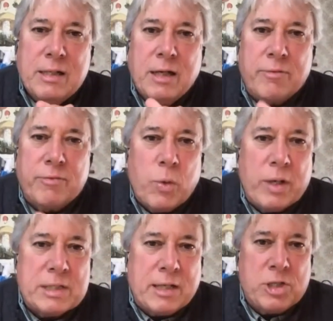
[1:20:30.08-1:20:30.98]
of
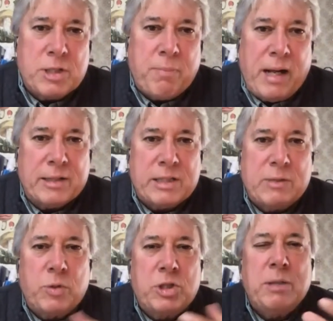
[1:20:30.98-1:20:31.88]
US energy policy,
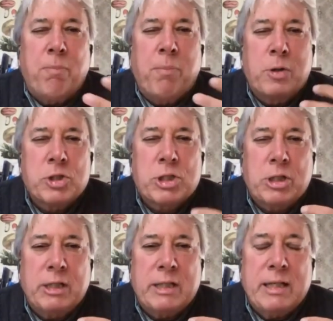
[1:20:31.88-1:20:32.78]
which she
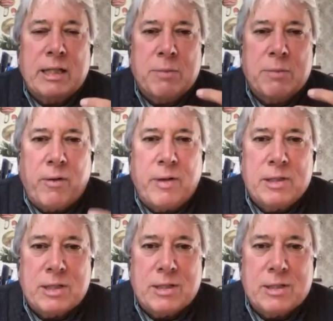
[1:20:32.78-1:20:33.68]
personally
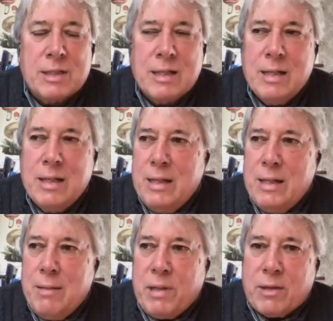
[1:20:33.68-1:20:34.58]
experiences
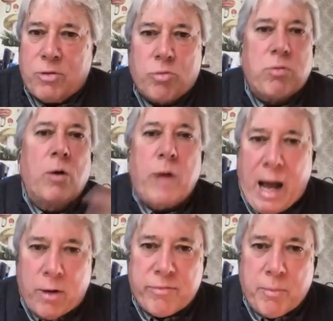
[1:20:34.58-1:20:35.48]
being thrown
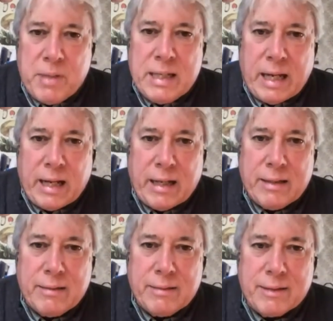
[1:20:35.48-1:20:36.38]
out of a meeting,
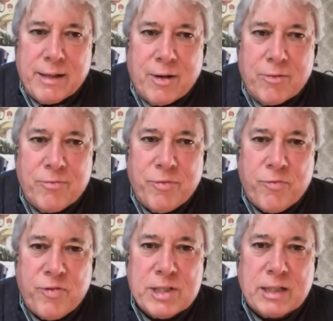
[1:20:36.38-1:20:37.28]
you know,
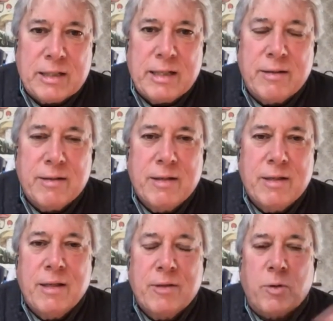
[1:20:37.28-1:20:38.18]
physically
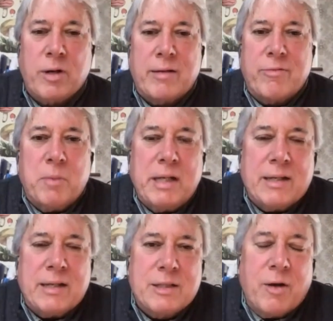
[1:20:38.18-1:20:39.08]
thrown out of a
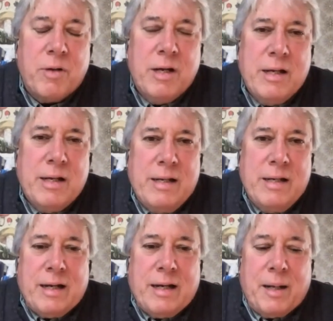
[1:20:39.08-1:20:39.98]
meeting. So,
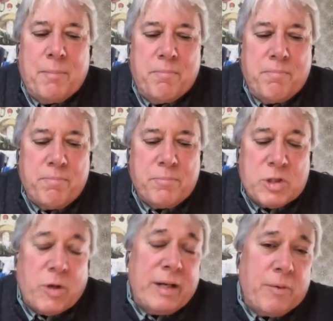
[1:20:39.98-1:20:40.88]
um,
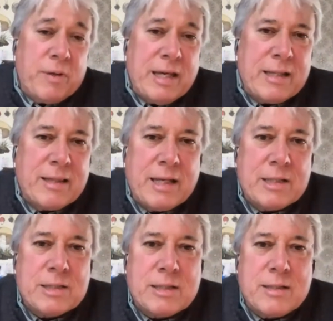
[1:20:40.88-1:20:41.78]
so anyway, thank,
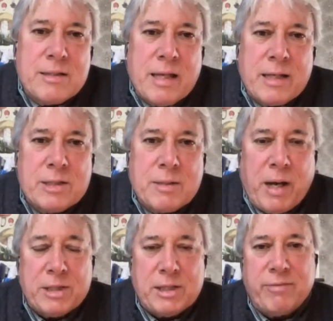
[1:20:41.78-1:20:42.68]
thanks, thanks to
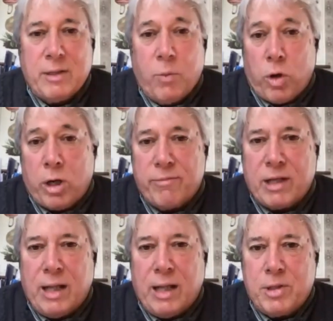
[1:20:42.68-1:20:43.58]
Basav and the work of
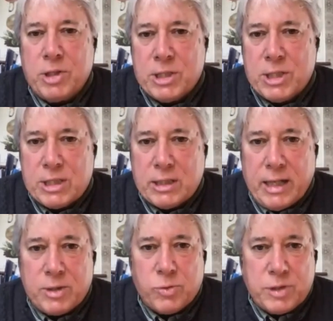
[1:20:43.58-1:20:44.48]
the Climate Justice
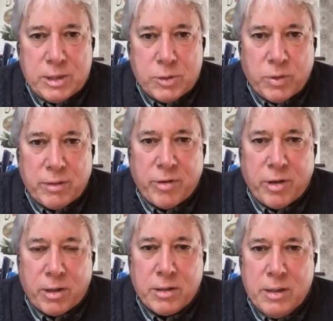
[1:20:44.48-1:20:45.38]
Alliance, which he's one of
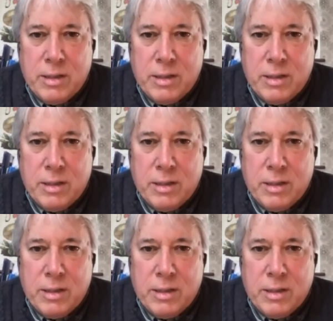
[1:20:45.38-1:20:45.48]
our